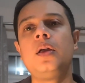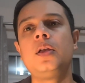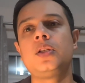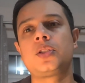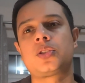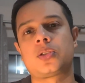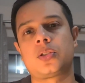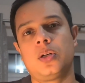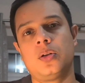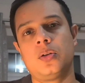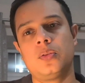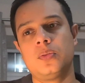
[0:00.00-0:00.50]

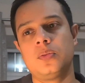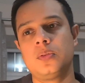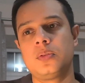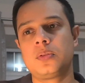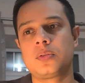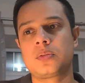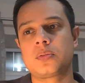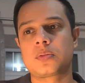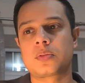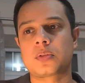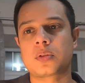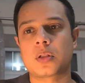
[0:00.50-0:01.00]
So
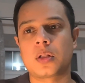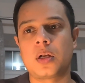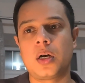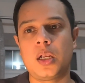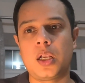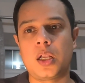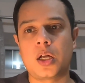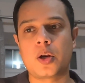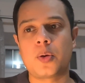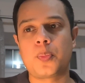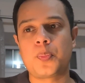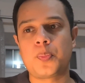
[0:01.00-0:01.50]
a
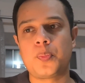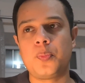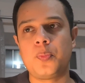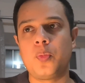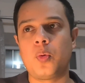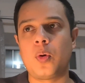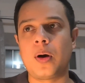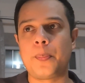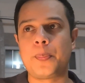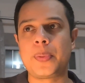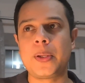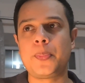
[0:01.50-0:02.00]
lot of
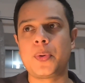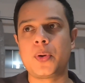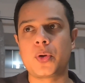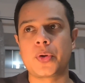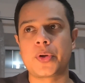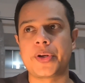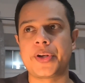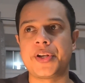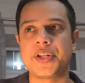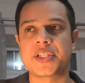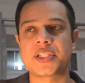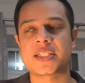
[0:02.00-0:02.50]
what people don't
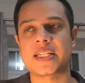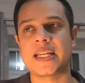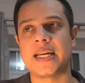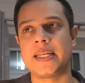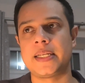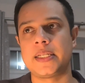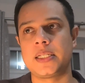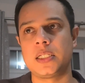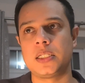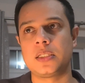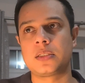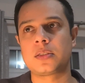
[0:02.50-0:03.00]

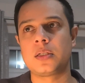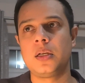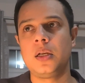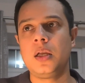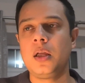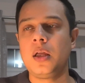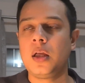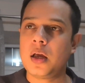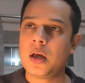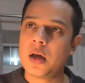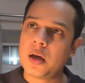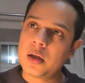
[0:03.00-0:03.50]
understand is
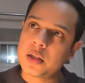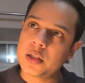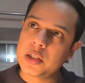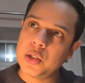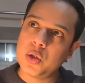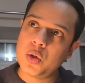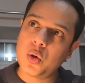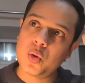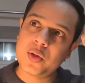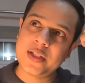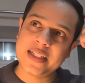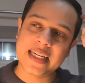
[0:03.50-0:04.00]

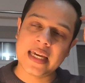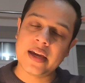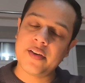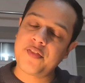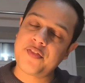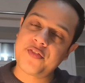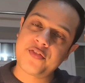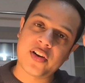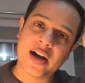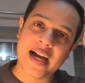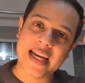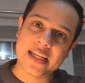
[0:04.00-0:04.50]
you only get
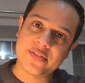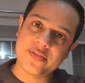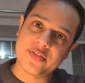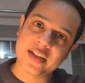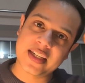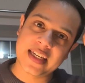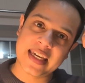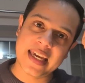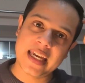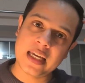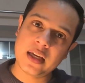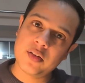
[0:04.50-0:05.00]
5
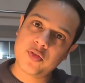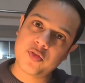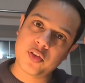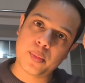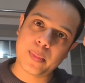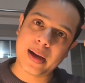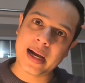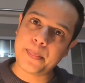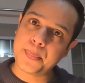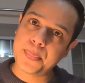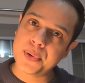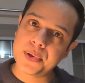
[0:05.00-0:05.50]
gig from
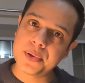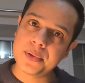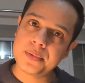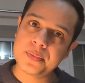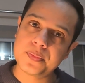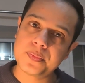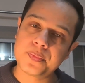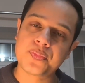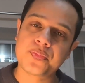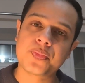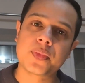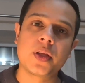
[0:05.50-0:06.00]
Apple.
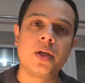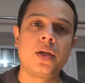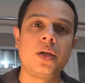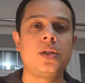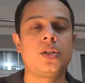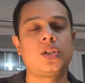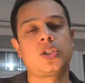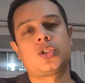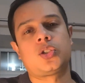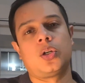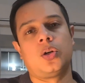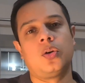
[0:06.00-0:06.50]

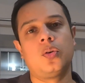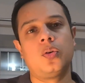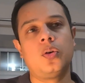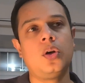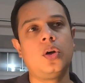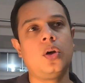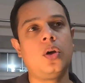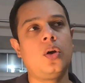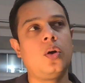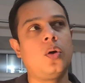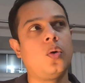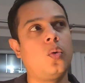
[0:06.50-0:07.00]
So
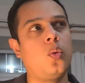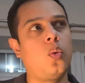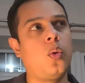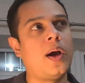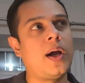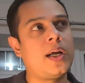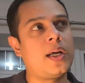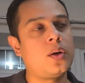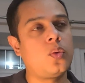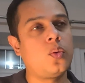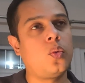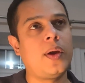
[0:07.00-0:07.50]

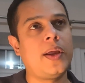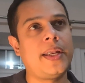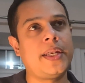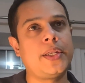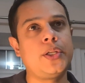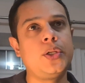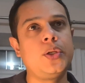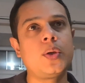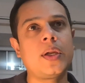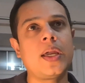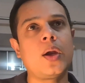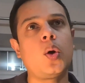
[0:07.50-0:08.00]
when
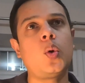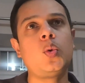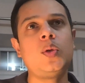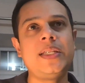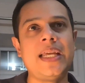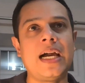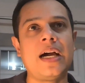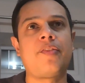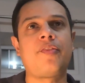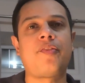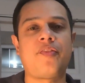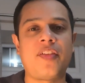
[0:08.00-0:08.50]
you only
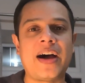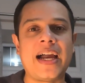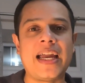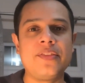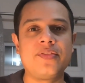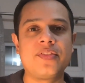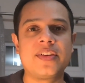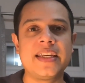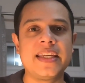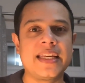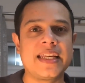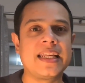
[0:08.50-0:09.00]
have
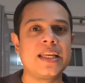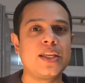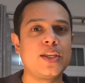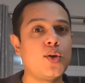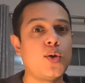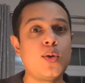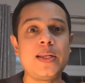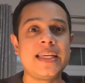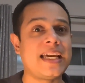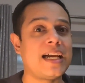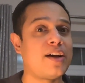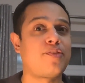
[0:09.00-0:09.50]
5 gig, you
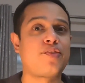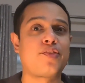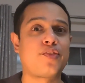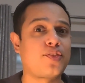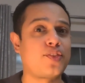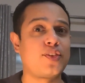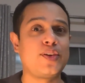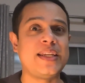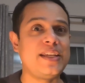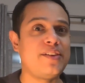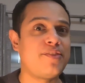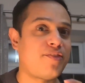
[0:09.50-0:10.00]
only have
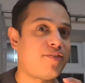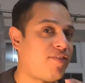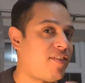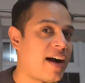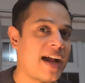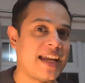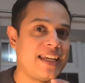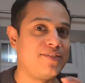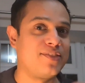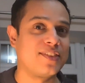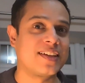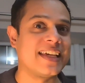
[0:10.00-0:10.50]
free
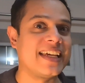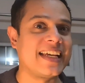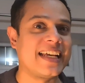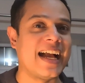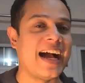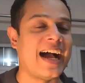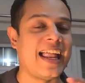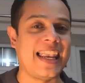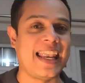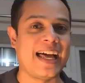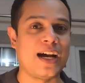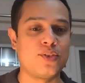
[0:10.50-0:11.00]
5 gig
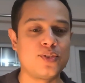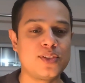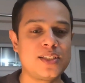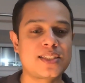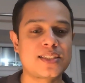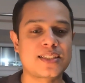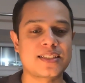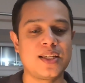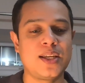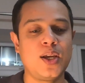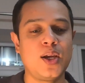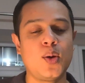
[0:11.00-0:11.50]

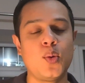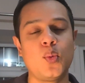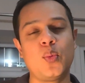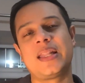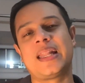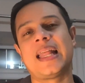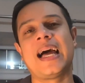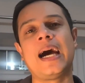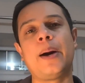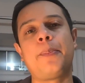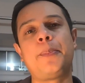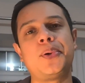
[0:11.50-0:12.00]
allowance with
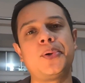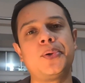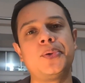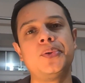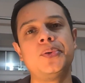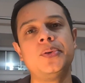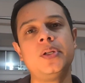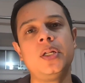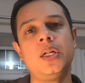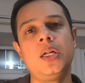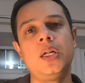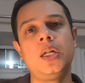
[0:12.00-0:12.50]
Apple.